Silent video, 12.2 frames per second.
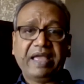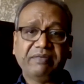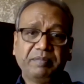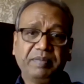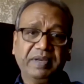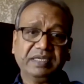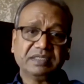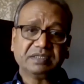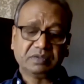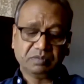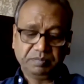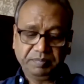Have a
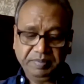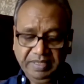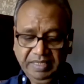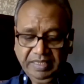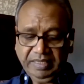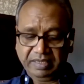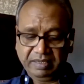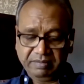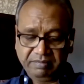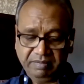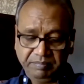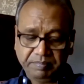place to be
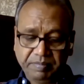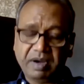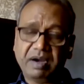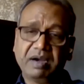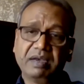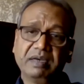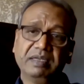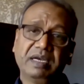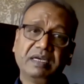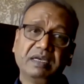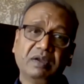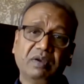imparted
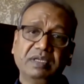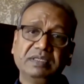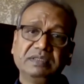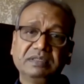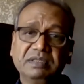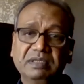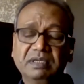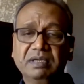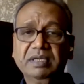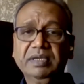that knowledge